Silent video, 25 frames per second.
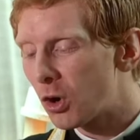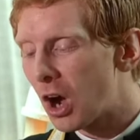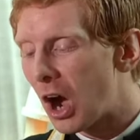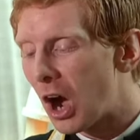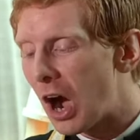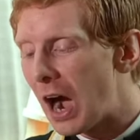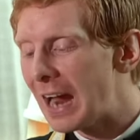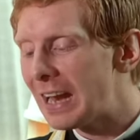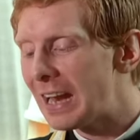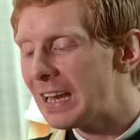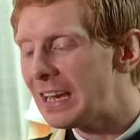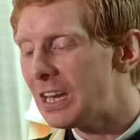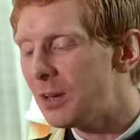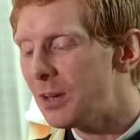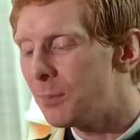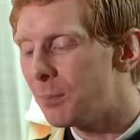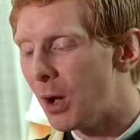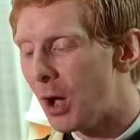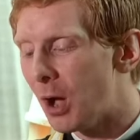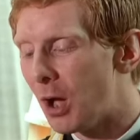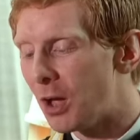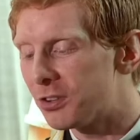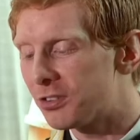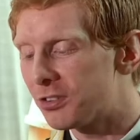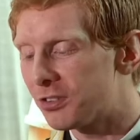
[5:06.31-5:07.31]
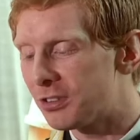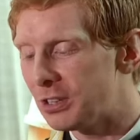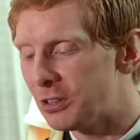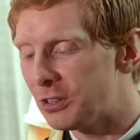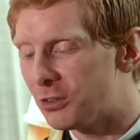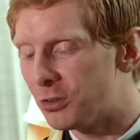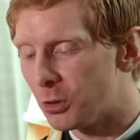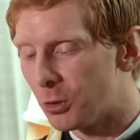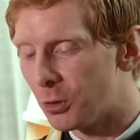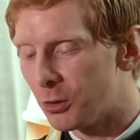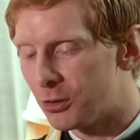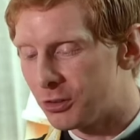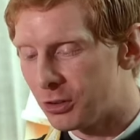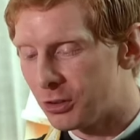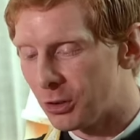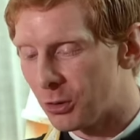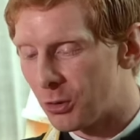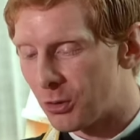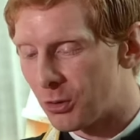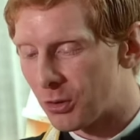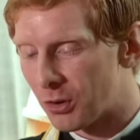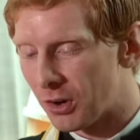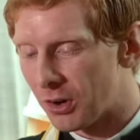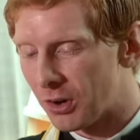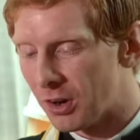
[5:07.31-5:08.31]
kindly mercy to your
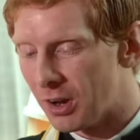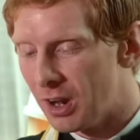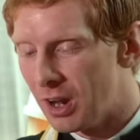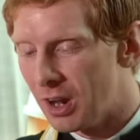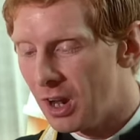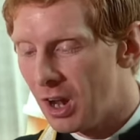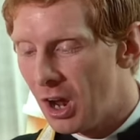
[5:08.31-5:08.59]
children,